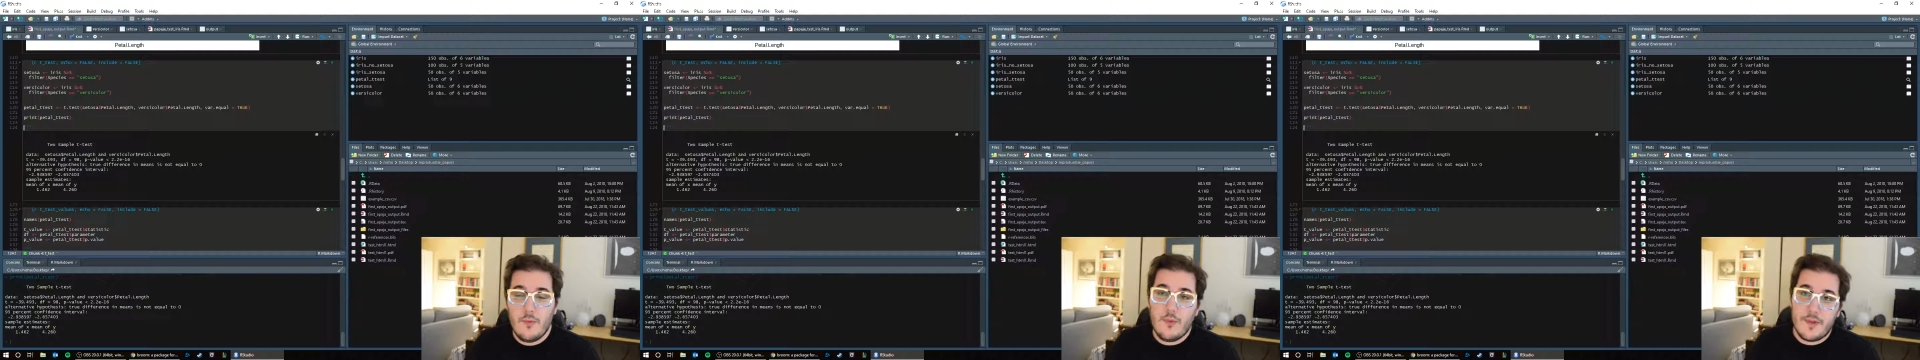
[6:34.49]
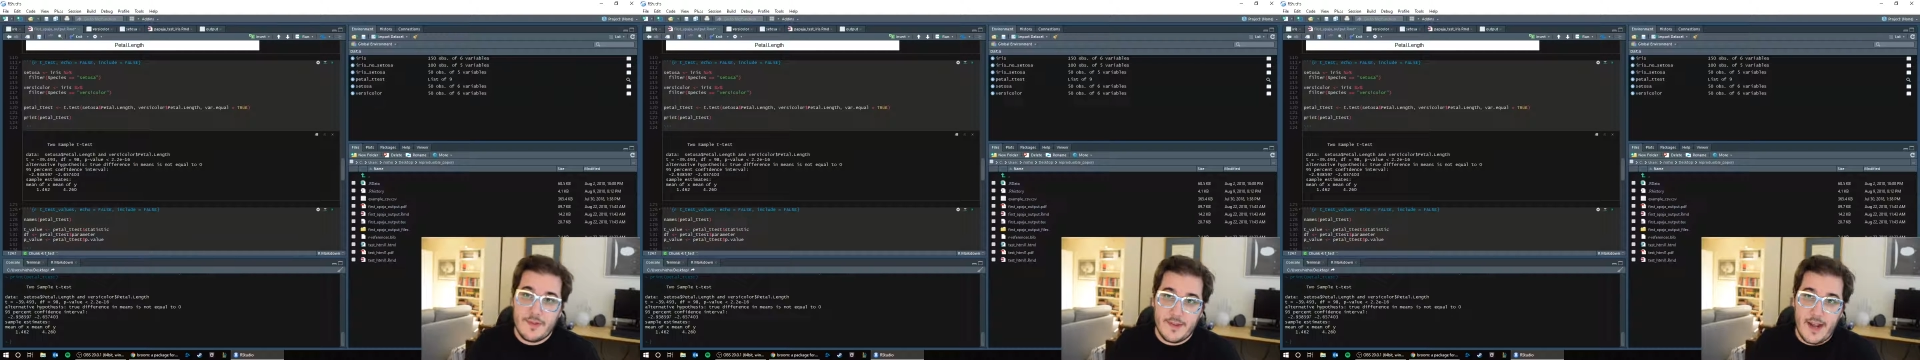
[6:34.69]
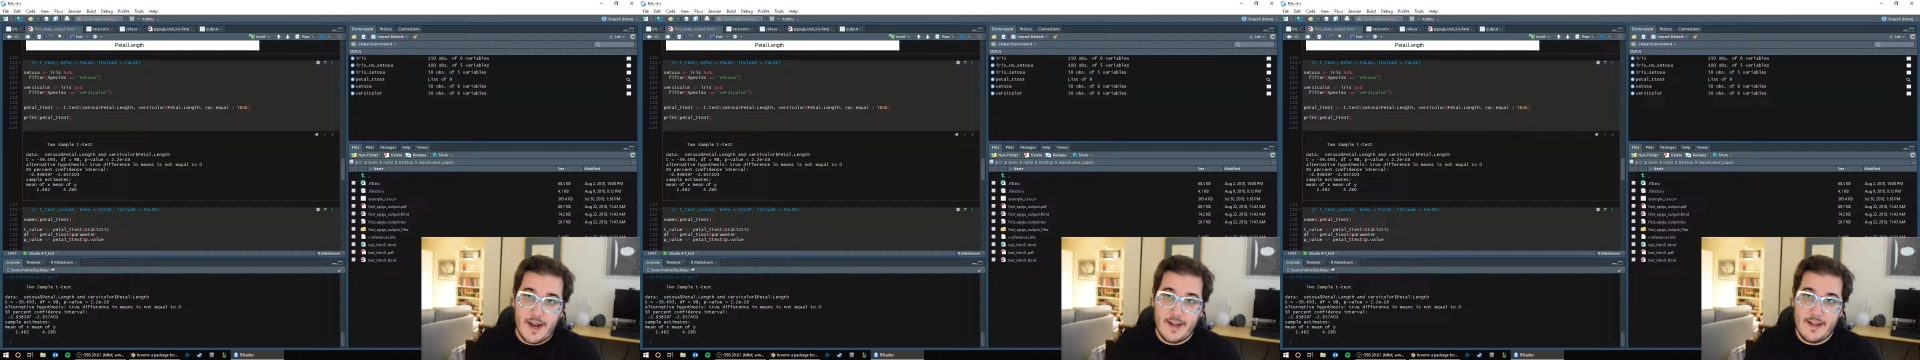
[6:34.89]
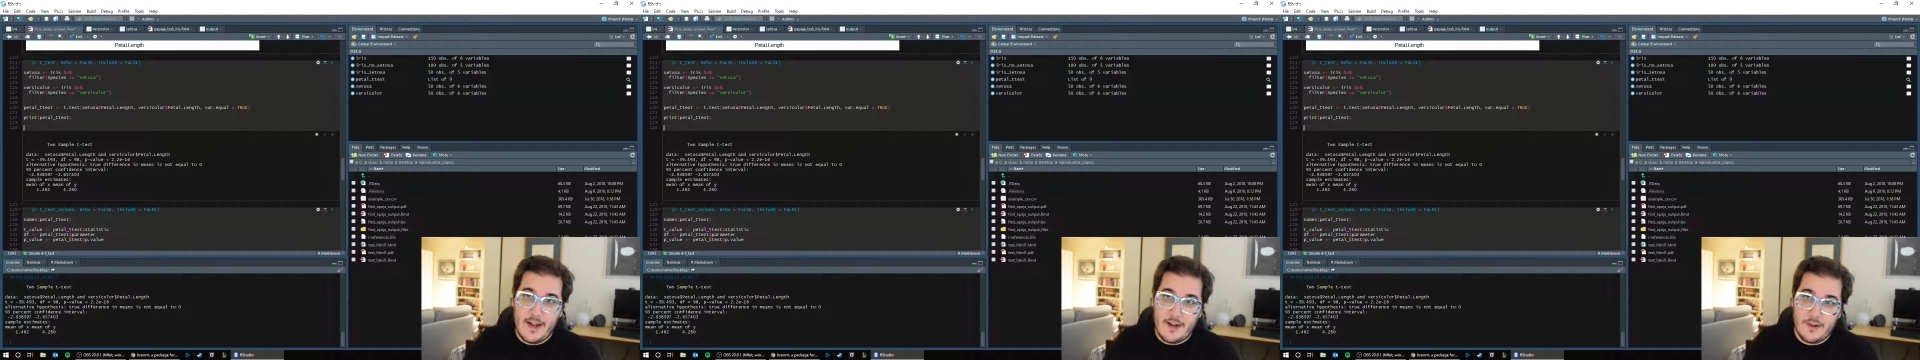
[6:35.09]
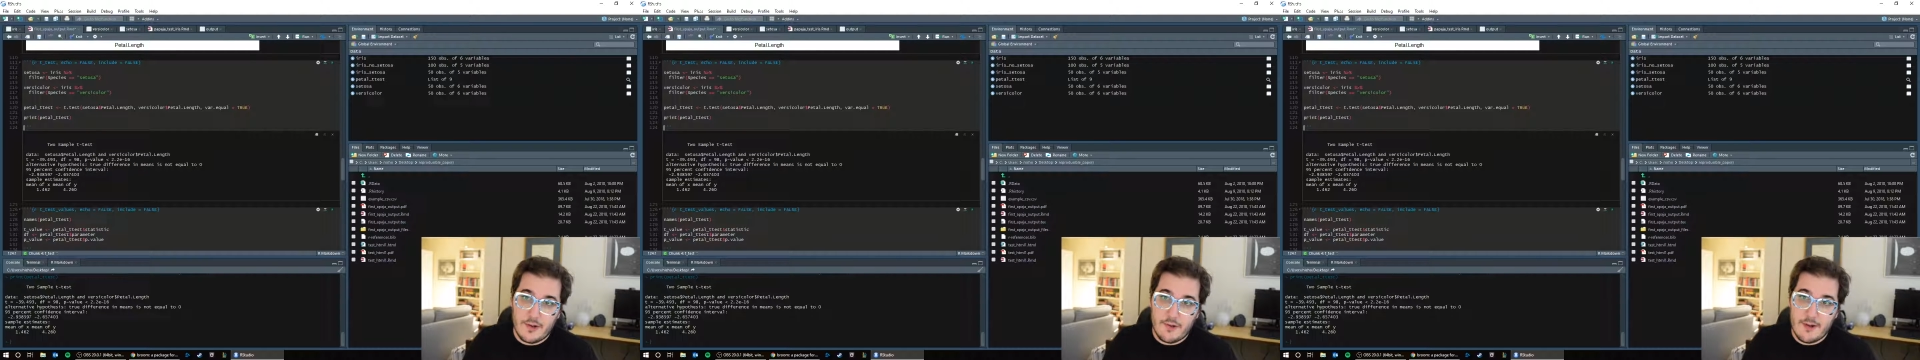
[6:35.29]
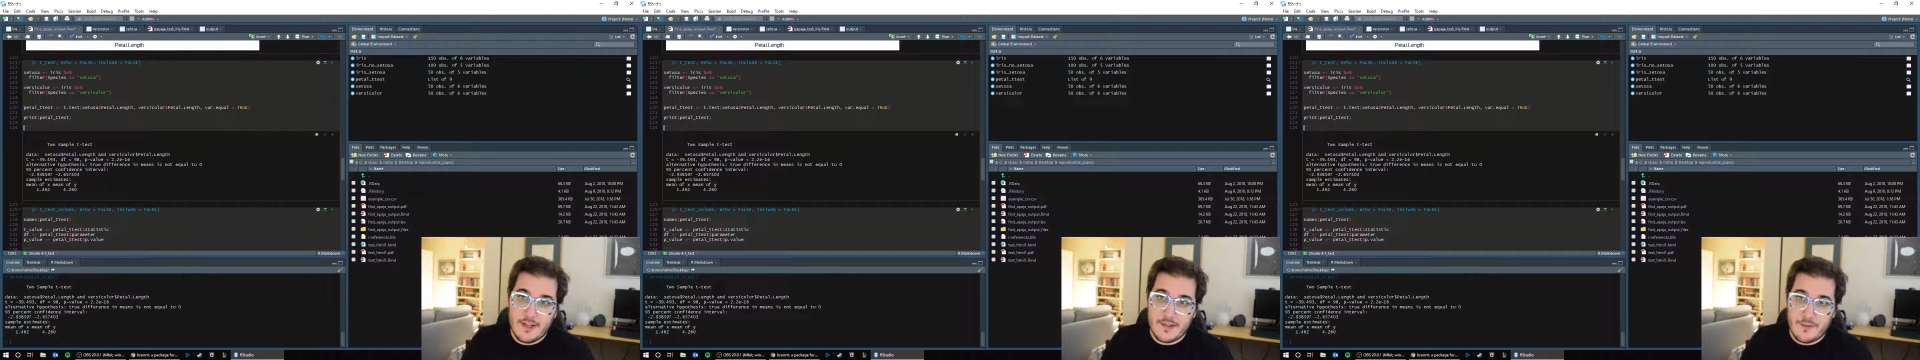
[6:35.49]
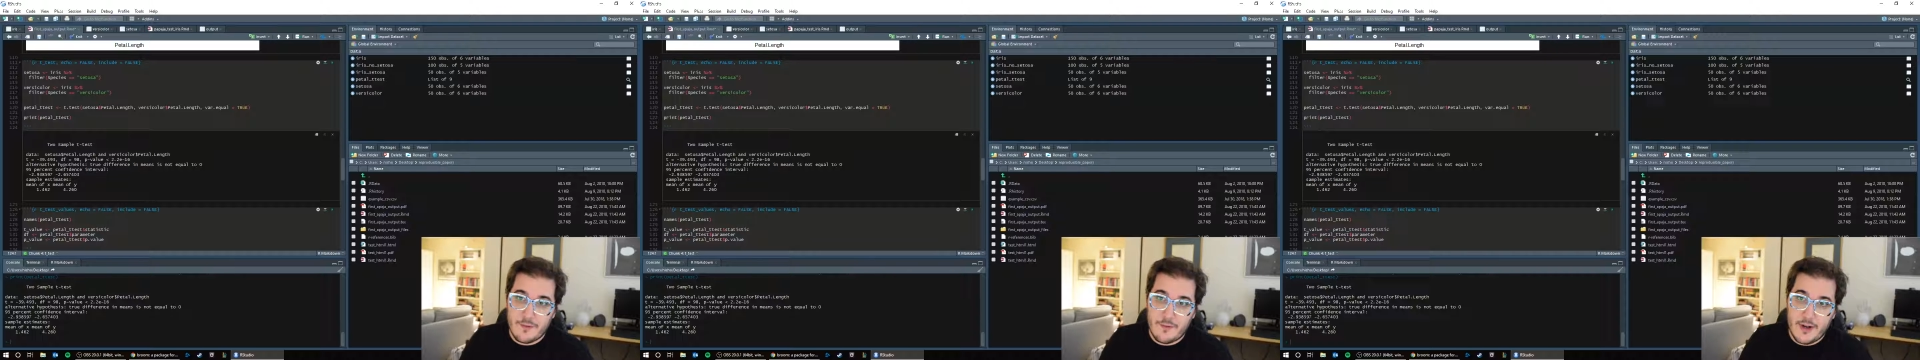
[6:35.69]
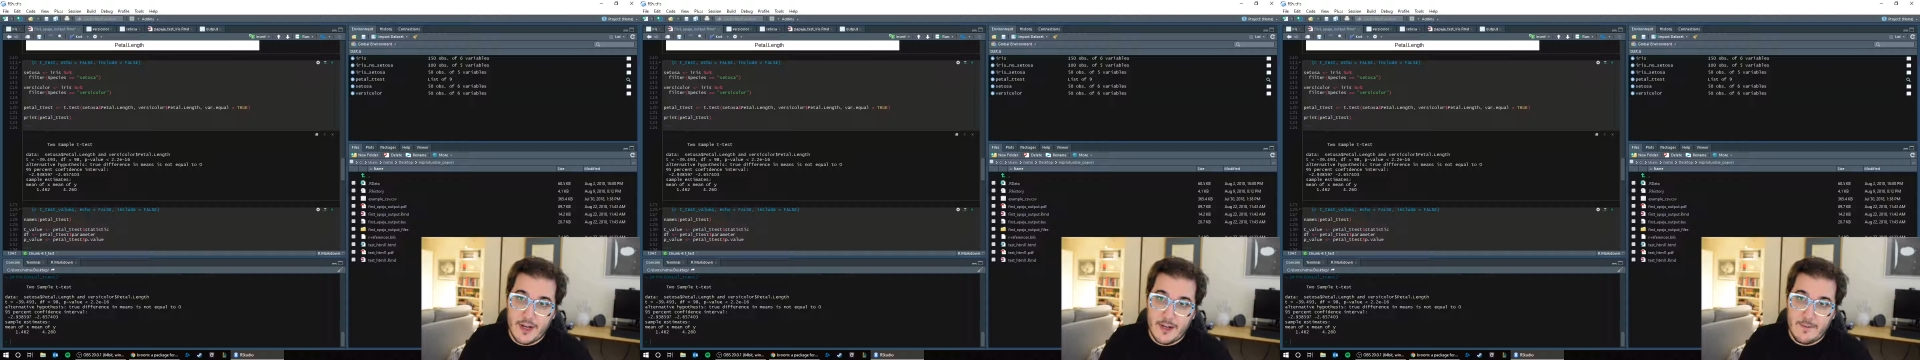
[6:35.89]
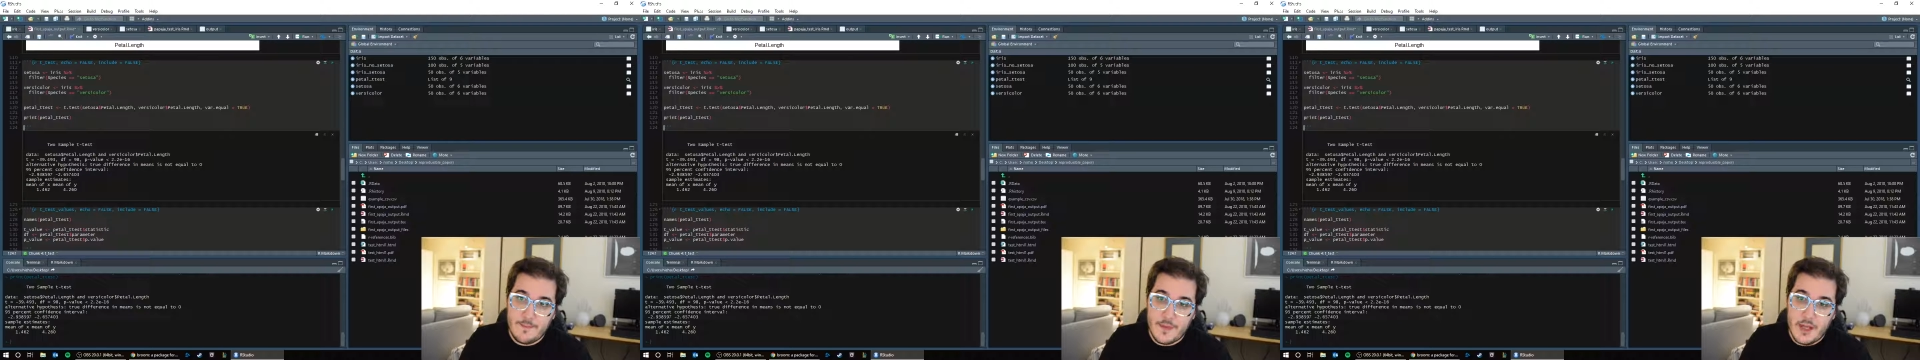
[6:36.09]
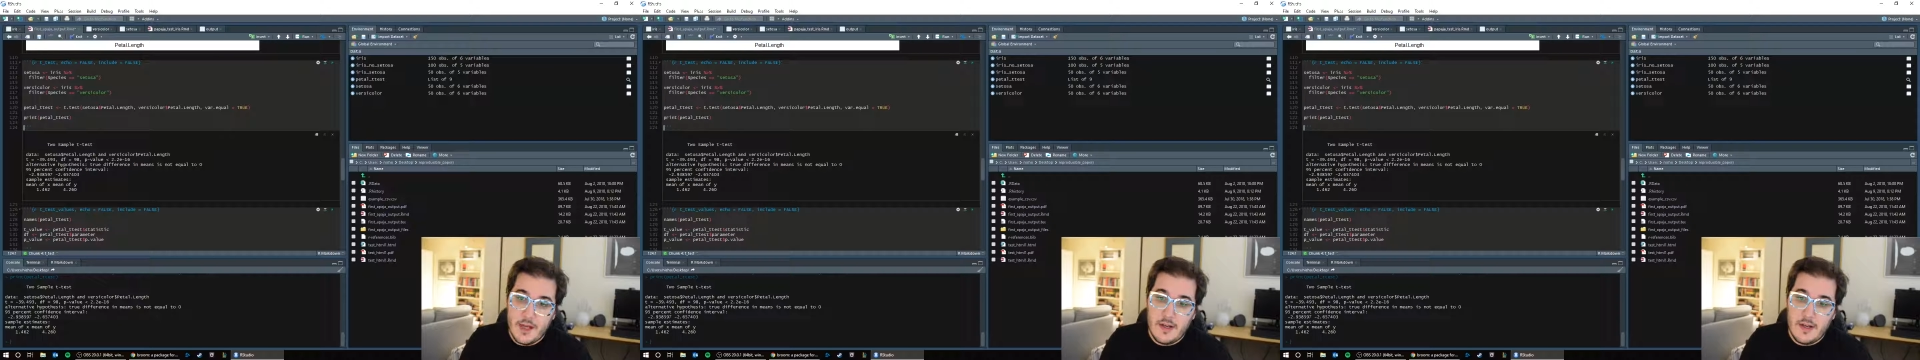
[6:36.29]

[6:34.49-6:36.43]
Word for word: with 98 degrees of freedom.